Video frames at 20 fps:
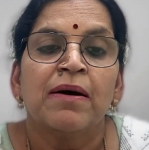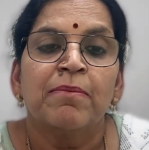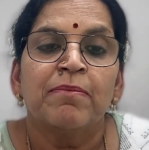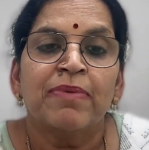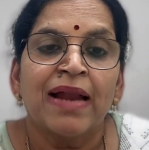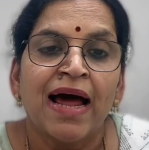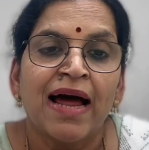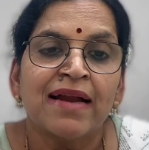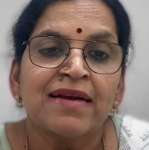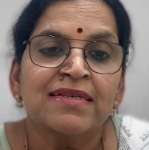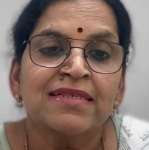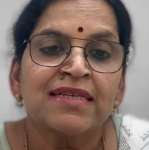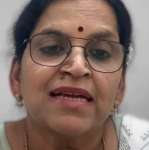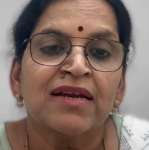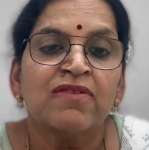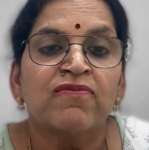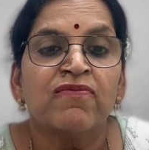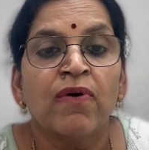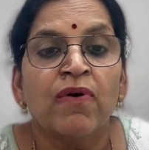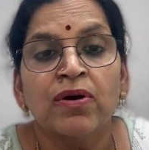plants
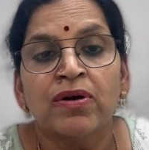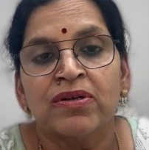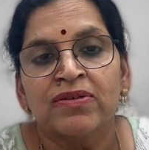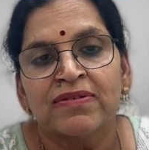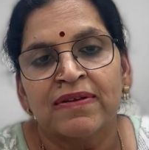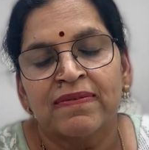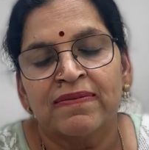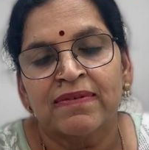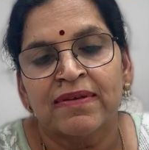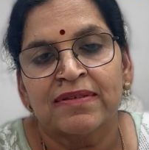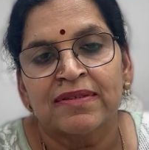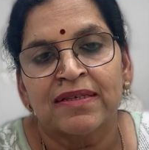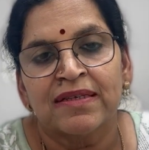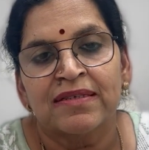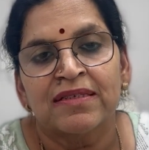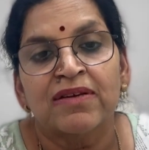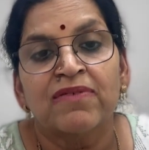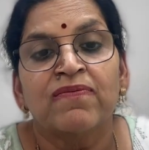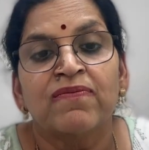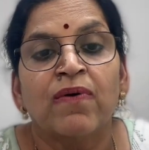and
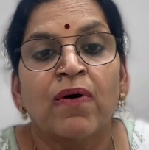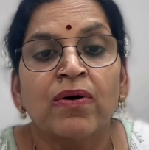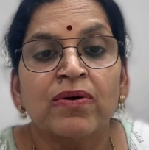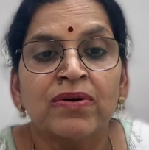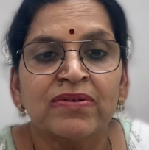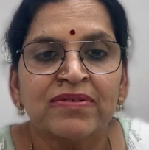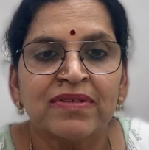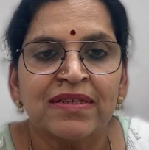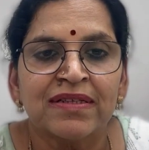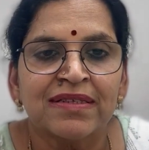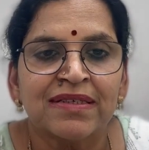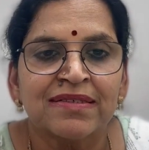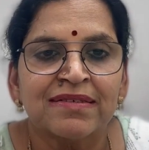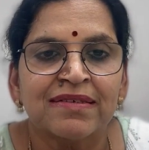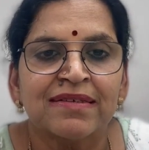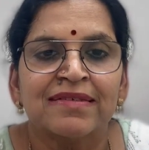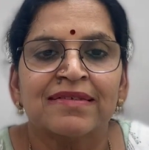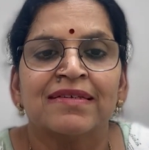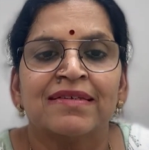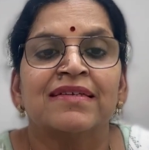photosynthesis, if
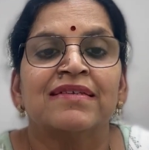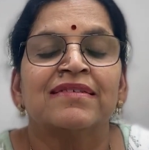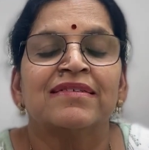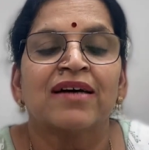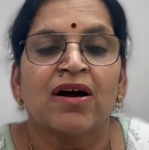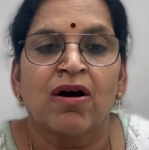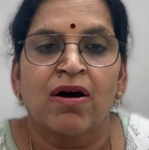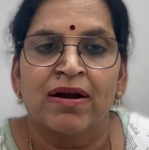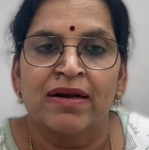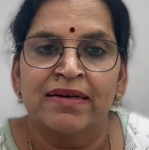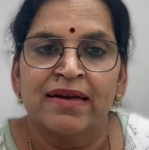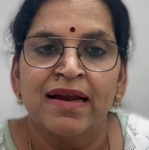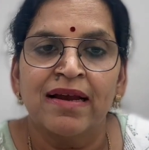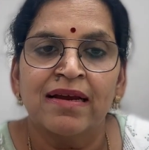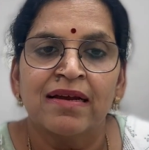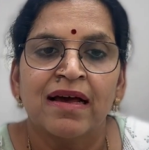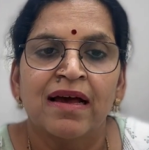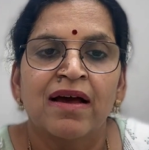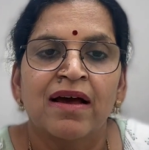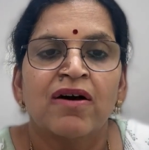photosynthesis is the
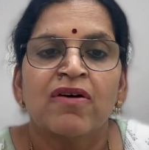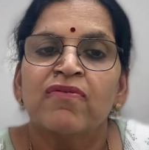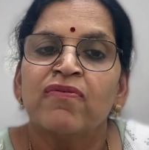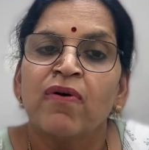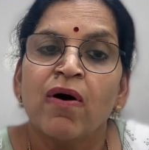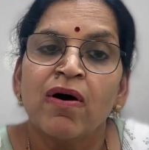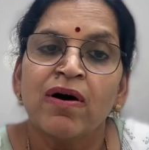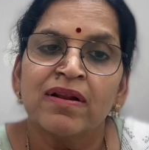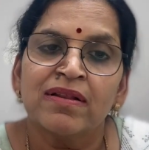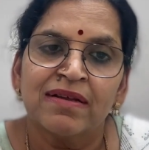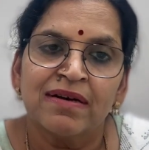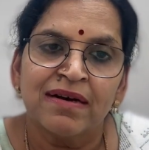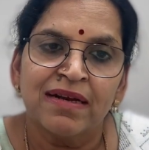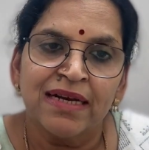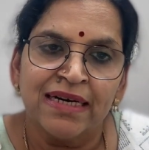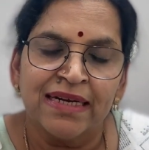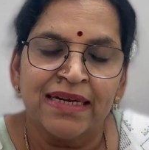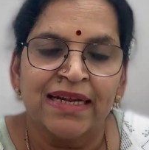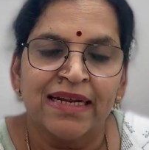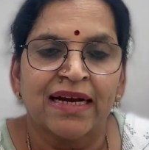content for the
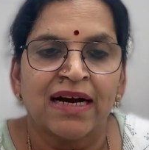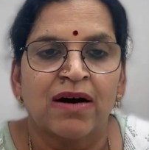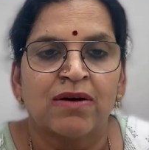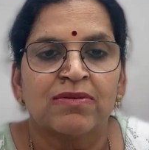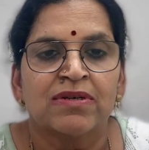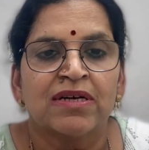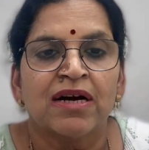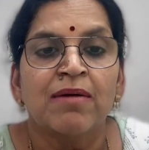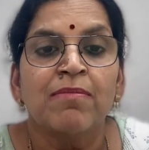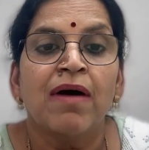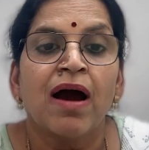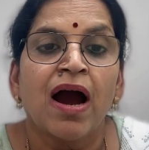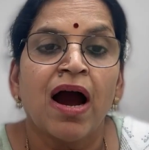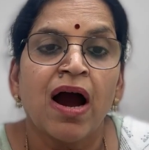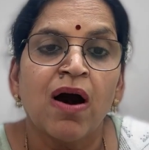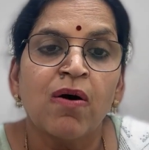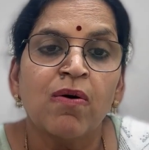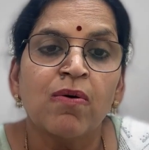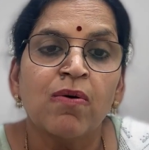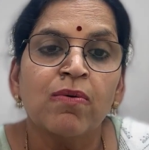learning outcome,
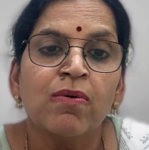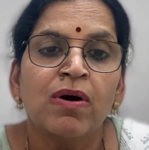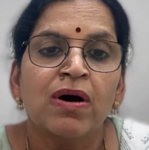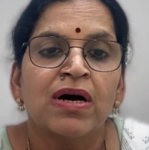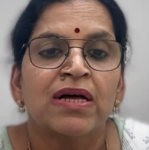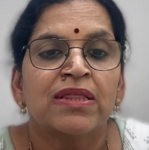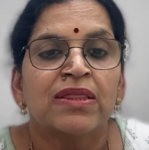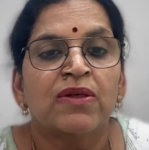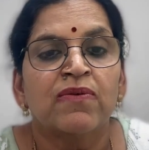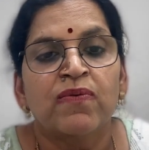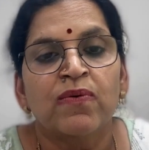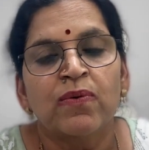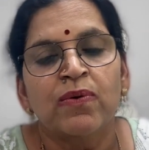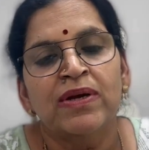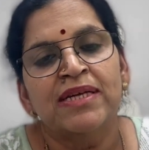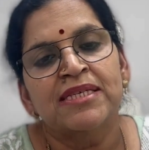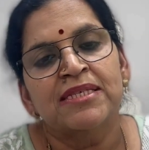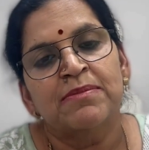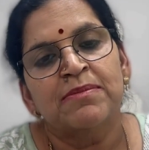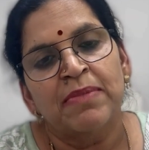how the food
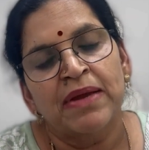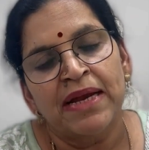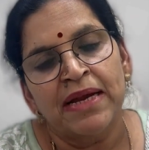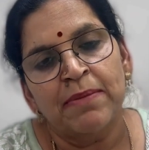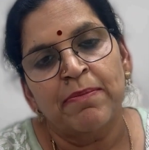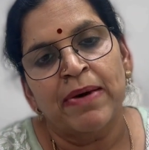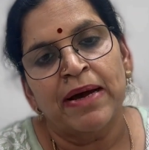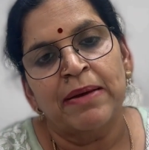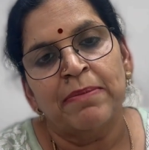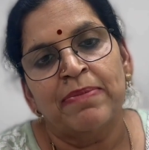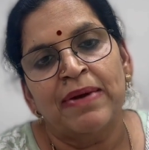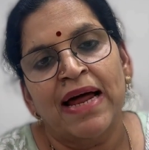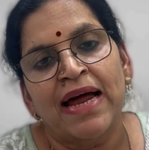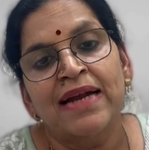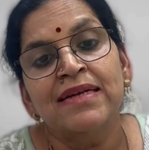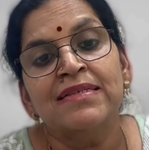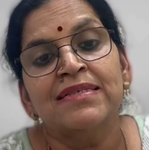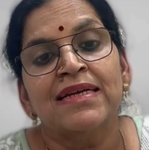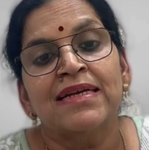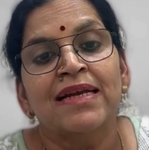is made by
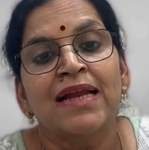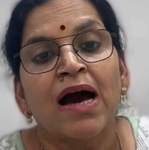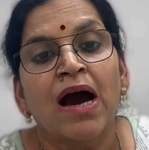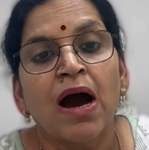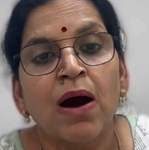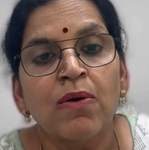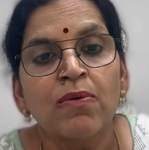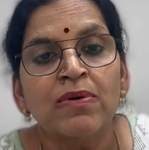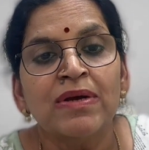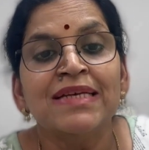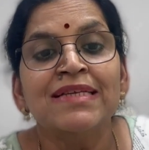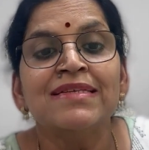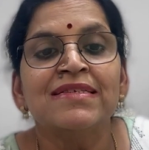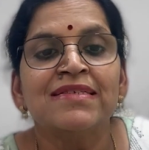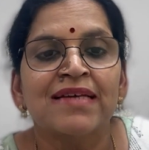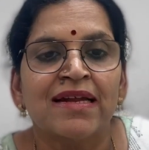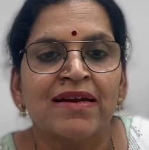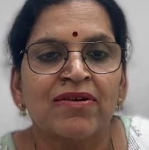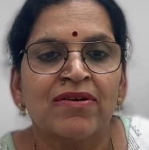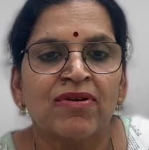plants and how in
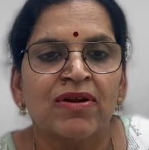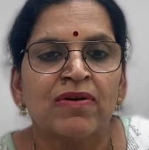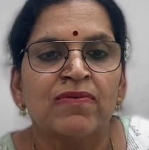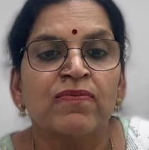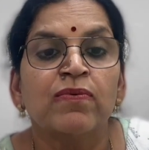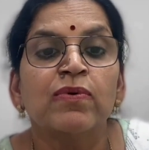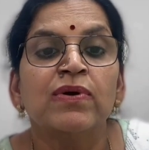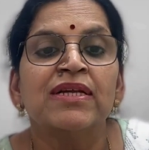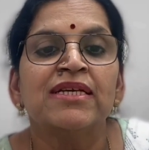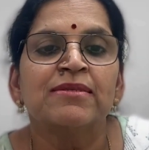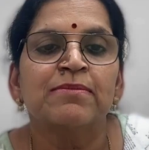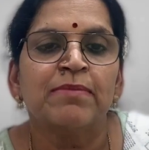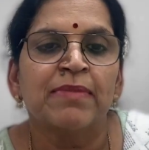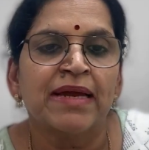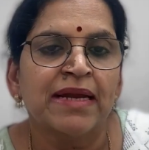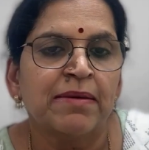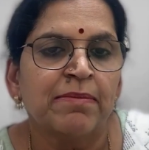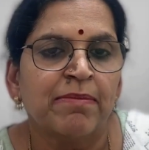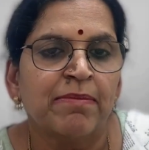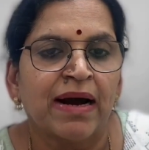general food is
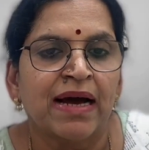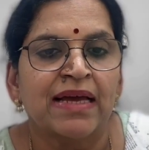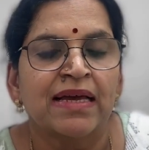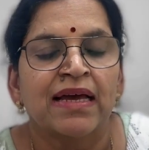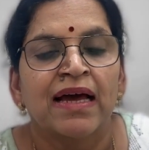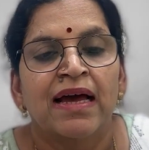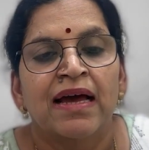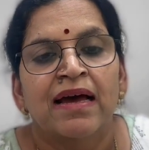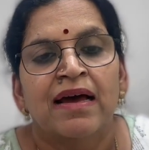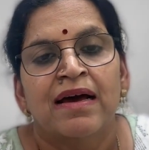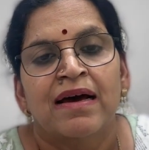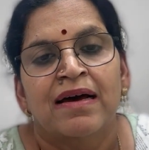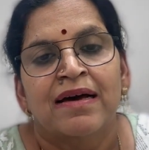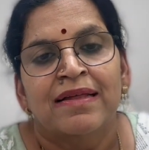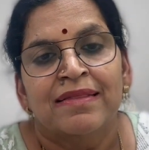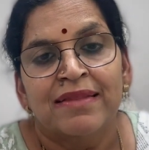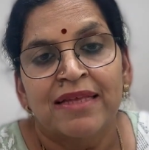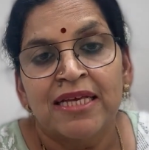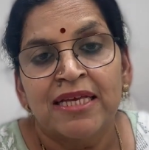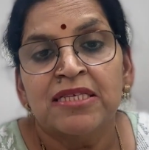made by
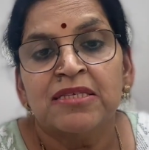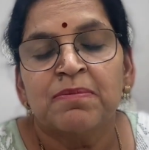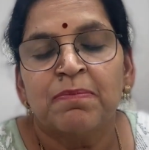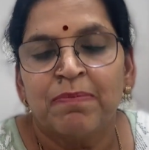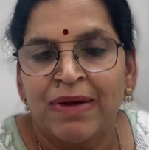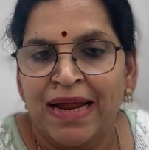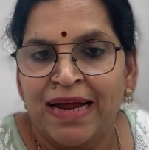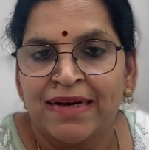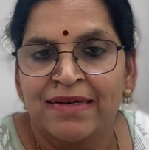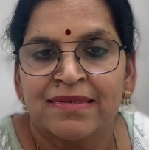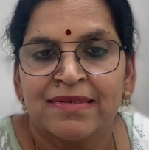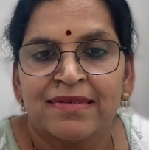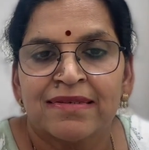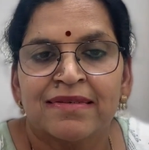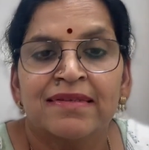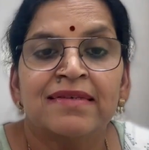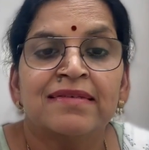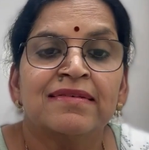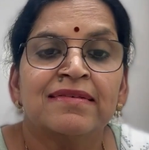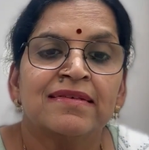these plants.
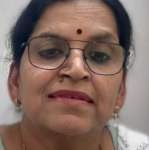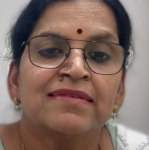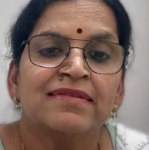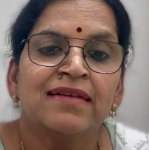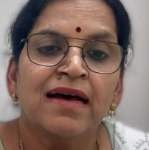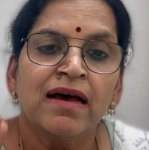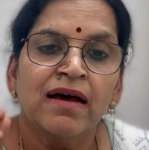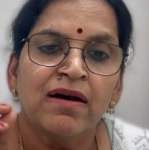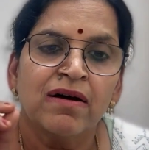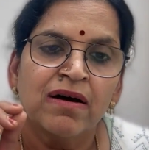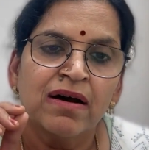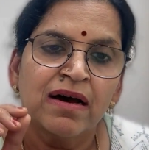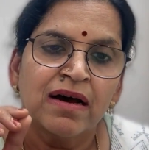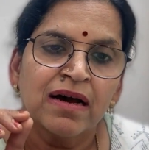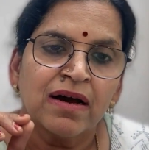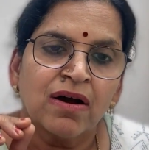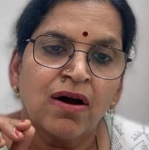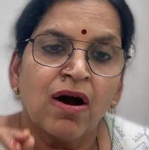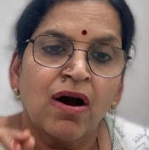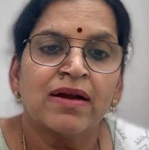This is the
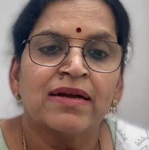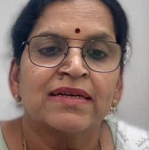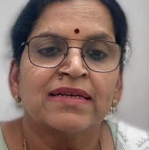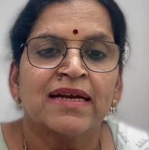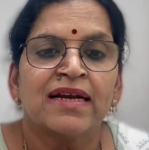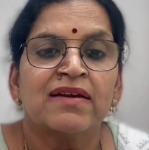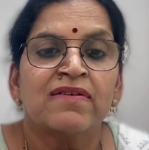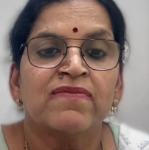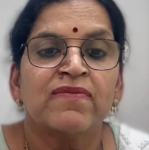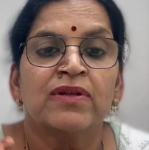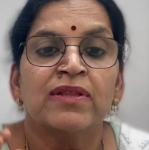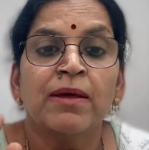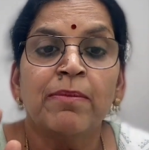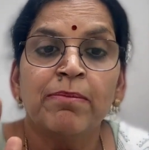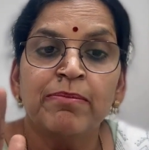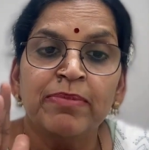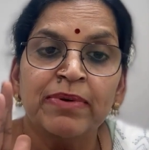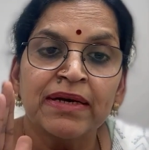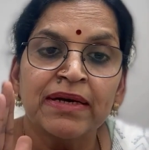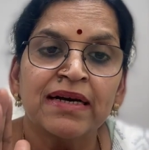content for the
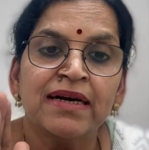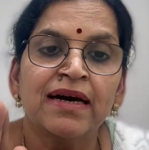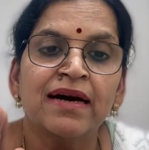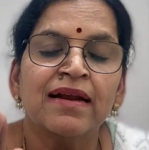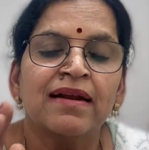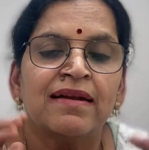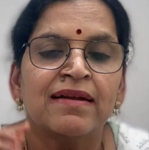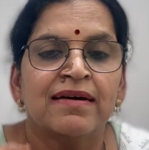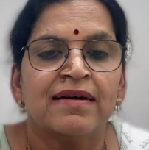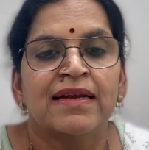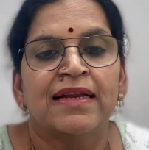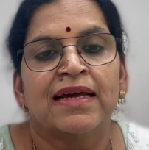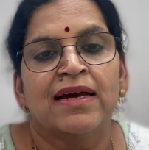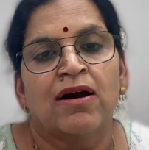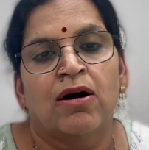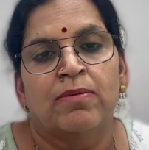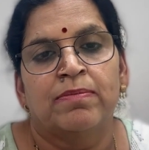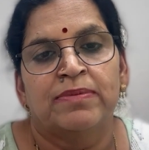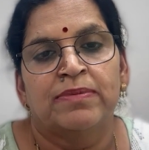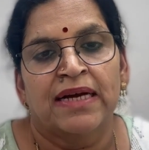bigger learning
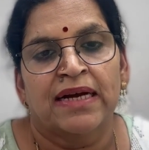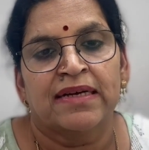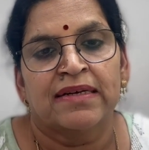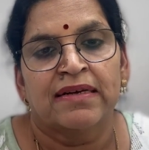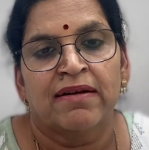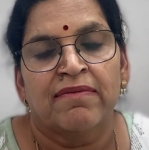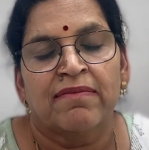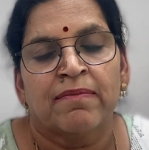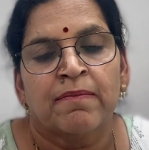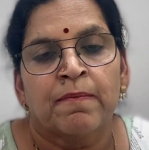objective.